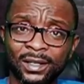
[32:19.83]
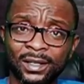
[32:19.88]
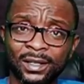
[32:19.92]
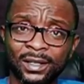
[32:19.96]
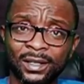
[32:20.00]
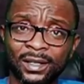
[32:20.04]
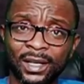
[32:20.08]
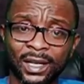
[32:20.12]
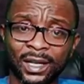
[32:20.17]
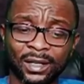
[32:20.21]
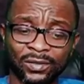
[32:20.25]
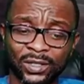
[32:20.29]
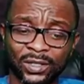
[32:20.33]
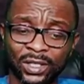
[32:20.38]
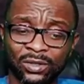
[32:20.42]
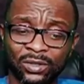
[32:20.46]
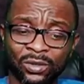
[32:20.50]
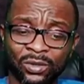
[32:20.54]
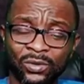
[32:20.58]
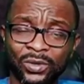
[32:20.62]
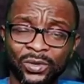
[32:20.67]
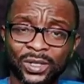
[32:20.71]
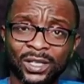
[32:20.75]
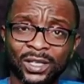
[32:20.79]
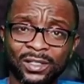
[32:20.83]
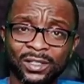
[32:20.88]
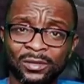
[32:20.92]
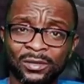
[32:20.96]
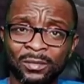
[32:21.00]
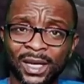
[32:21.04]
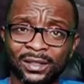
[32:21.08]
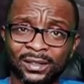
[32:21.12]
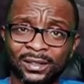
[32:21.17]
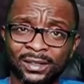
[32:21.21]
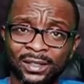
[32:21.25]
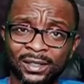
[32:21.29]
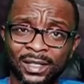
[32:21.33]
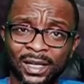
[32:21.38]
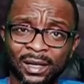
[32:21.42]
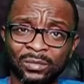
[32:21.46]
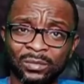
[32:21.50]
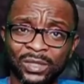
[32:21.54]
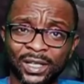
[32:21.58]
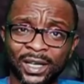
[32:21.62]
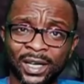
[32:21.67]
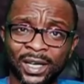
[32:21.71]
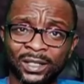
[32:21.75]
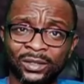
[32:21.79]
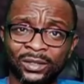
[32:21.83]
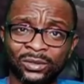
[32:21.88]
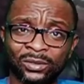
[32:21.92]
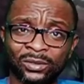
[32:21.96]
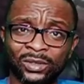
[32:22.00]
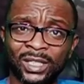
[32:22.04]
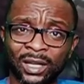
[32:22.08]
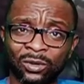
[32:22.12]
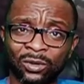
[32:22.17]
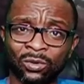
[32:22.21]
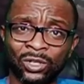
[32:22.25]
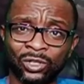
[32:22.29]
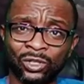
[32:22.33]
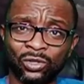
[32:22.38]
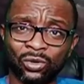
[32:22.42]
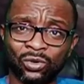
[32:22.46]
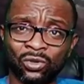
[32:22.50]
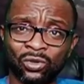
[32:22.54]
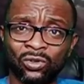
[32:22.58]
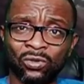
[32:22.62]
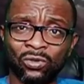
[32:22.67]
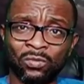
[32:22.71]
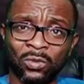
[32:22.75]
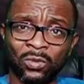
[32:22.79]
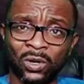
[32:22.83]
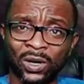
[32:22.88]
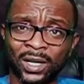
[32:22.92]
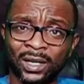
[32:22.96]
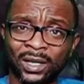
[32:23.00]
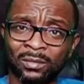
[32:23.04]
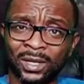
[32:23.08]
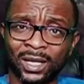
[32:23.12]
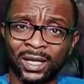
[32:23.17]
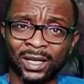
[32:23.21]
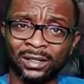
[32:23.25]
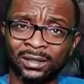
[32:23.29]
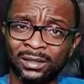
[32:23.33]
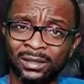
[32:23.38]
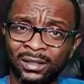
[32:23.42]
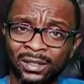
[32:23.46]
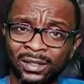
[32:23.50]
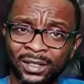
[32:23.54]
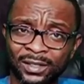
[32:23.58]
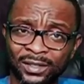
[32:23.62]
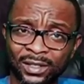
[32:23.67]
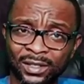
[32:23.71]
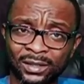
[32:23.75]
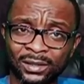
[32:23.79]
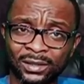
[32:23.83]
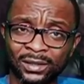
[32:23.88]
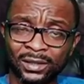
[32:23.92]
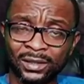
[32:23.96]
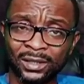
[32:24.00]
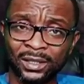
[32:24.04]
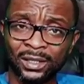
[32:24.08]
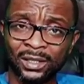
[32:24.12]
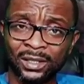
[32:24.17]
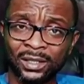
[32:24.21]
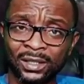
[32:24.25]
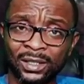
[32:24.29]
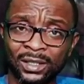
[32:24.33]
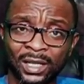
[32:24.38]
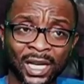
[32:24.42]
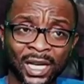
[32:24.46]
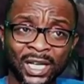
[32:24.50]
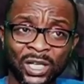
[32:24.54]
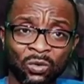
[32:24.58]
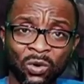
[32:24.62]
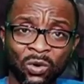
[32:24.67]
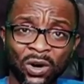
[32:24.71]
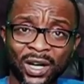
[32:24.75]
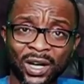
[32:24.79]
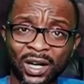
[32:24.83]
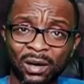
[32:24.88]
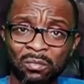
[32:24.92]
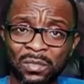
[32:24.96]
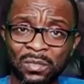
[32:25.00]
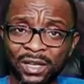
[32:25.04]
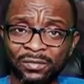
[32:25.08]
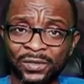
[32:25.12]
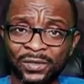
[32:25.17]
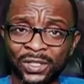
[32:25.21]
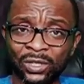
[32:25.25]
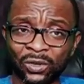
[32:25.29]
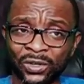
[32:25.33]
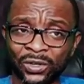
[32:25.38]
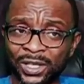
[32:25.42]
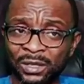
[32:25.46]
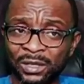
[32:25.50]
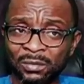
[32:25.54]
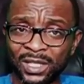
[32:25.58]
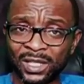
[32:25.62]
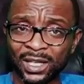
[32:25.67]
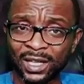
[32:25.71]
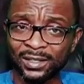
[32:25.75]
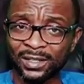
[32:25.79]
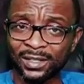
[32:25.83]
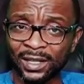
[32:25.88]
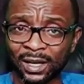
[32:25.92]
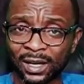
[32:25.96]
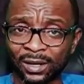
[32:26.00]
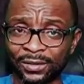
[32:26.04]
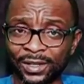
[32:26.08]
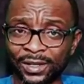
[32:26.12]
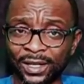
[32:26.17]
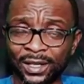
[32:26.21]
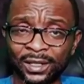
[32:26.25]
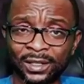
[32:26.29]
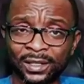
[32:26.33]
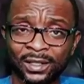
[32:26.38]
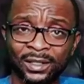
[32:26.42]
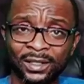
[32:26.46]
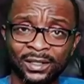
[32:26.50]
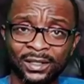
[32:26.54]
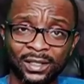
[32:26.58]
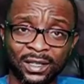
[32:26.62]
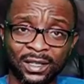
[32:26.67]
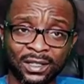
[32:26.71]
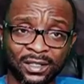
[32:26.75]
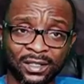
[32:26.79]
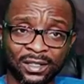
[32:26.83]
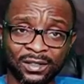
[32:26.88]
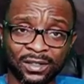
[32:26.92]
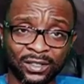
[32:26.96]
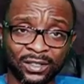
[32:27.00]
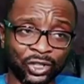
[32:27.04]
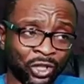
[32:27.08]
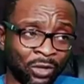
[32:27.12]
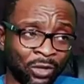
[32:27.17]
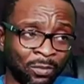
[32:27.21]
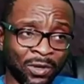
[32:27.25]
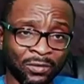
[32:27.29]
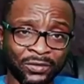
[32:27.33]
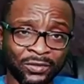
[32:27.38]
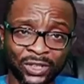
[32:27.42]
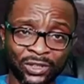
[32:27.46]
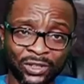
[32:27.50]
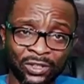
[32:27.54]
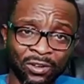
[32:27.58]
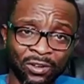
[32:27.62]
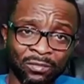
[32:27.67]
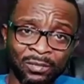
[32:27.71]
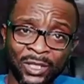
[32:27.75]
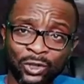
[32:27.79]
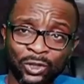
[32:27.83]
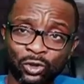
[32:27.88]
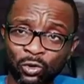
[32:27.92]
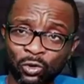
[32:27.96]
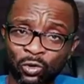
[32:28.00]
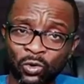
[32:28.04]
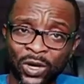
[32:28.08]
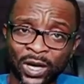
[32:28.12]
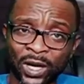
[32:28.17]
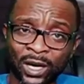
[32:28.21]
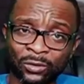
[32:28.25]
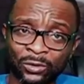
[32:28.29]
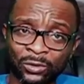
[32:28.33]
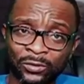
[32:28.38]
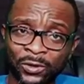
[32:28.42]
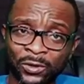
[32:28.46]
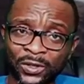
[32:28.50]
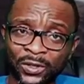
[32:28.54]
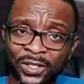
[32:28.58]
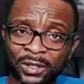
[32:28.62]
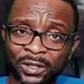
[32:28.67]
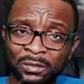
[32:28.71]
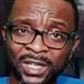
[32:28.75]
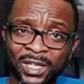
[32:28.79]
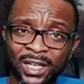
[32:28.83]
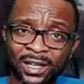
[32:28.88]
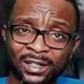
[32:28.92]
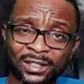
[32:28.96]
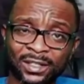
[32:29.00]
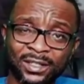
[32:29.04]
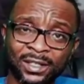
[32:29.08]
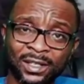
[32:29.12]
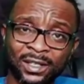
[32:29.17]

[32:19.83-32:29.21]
That if they don't release Nnamdi Kanu, they are going to do more. And I'm like, listen, anyone can make video. Criminals are out there. It is the job of the government to look out for criminals.